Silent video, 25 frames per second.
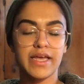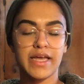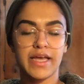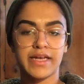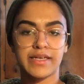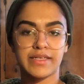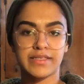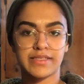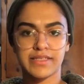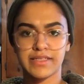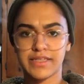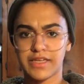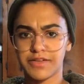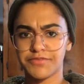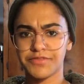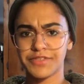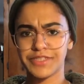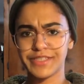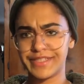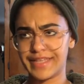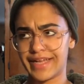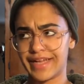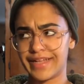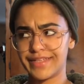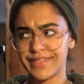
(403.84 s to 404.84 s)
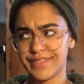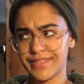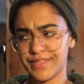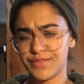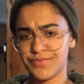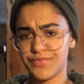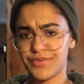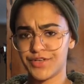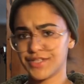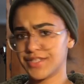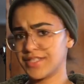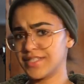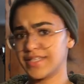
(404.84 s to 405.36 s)
and stuff for salads is
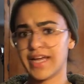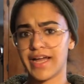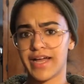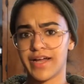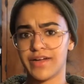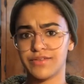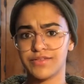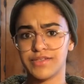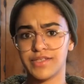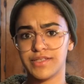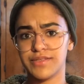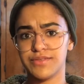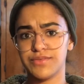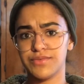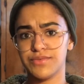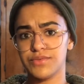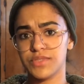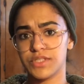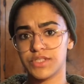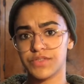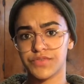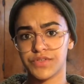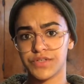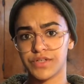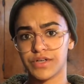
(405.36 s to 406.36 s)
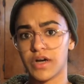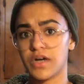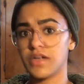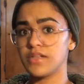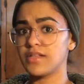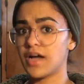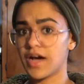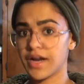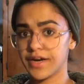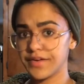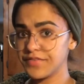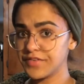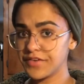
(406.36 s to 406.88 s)
versatile to use for a
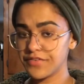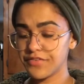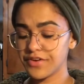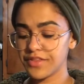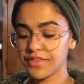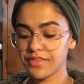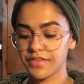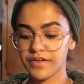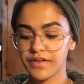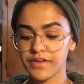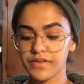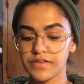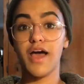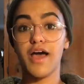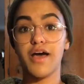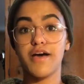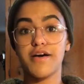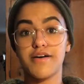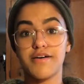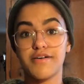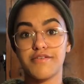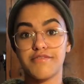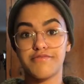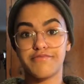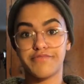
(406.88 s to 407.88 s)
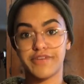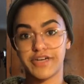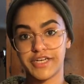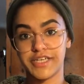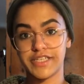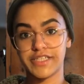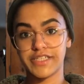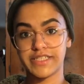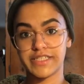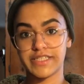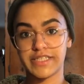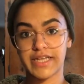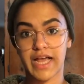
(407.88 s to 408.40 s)
lot of different things.
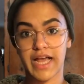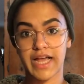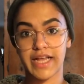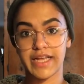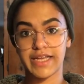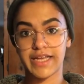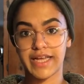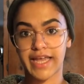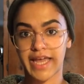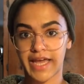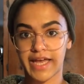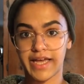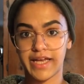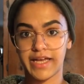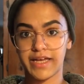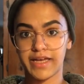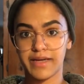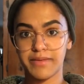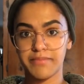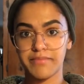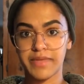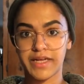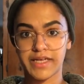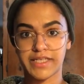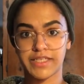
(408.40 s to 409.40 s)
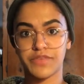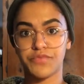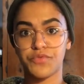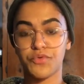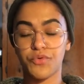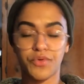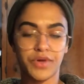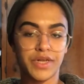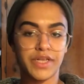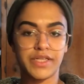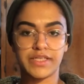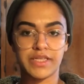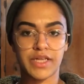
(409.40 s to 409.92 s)
First, get a mix of
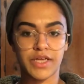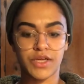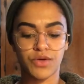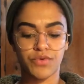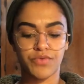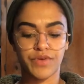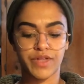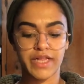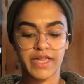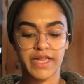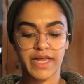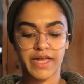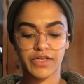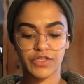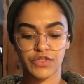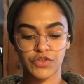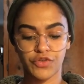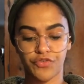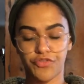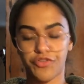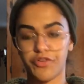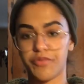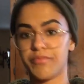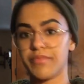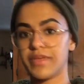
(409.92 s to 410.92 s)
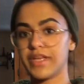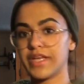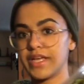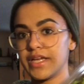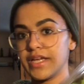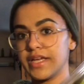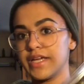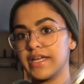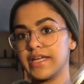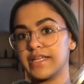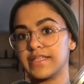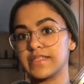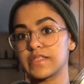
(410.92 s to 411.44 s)
greens that you really like. So for
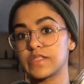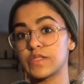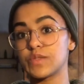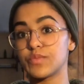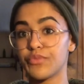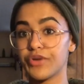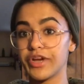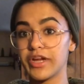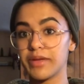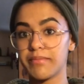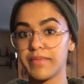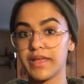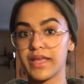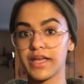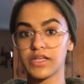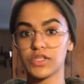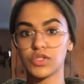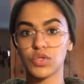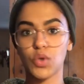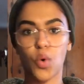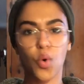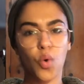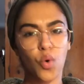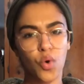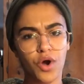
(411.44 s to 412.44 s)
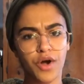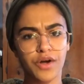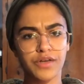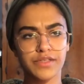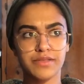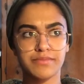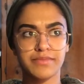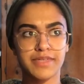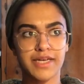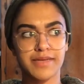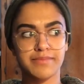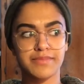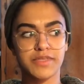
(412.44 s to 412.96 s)
me, it's spring mix, or
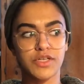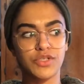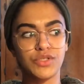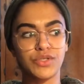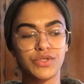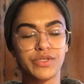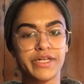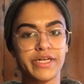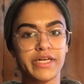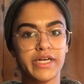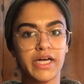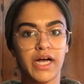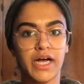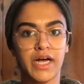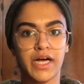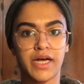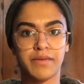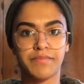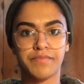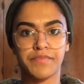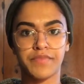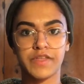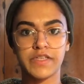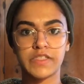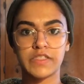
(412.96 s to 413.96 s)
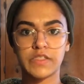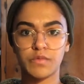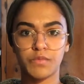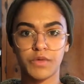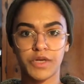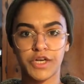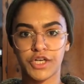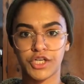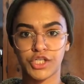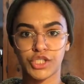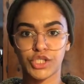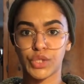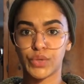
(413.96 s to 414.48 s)
sometimes I'll do like the
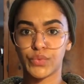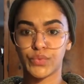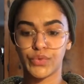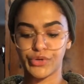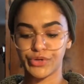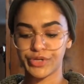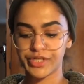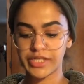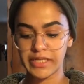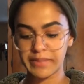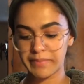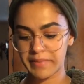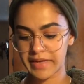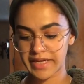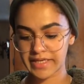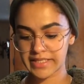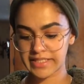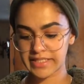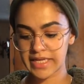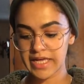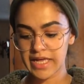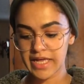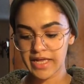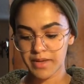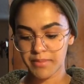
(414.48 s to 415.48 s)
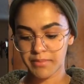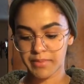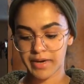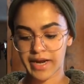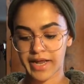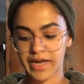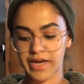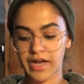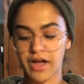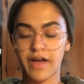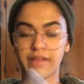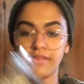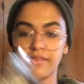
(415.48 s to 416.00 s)
spinach arugula mix, but
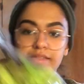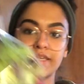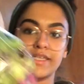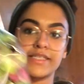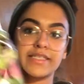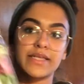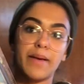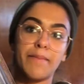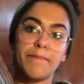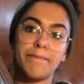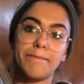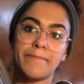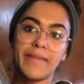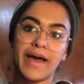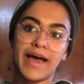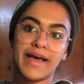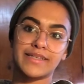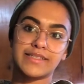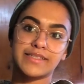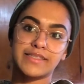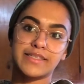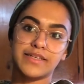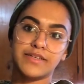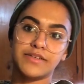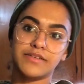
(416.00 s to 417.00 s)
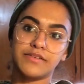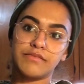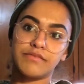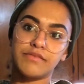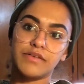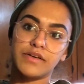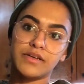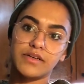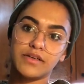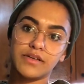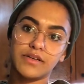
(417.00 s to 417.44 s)
I got this massive